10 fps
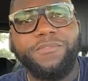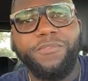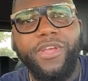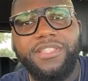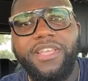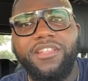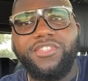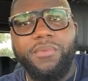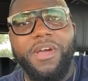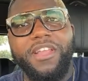friend tells
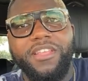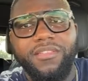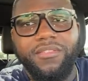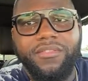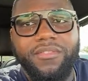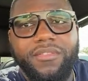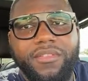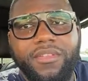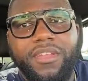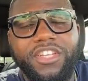somebody.
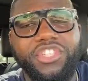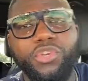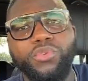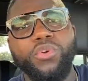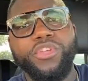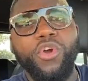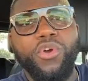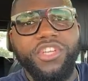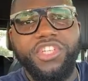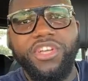Because you know you
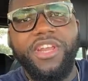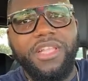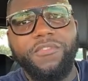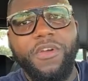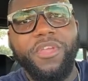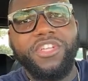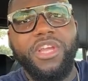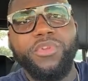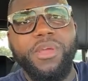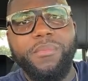only share that information
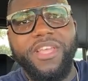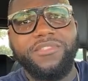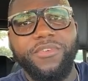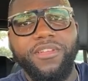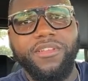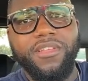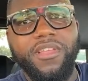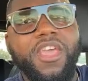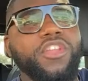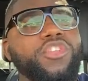with your best friend.
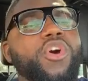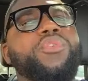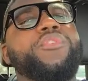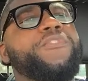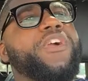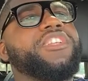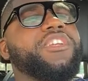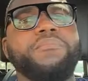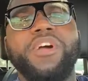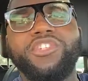Now the friendship
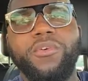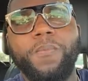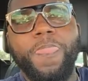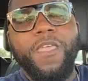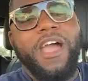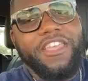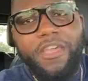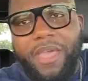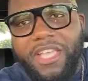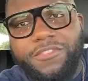mash up. And your
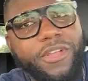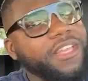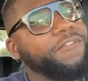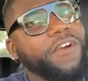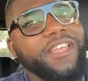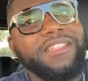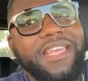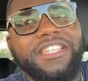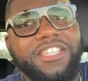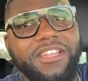best friend never
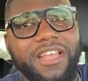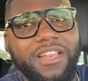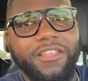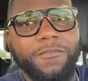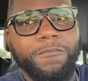intentionally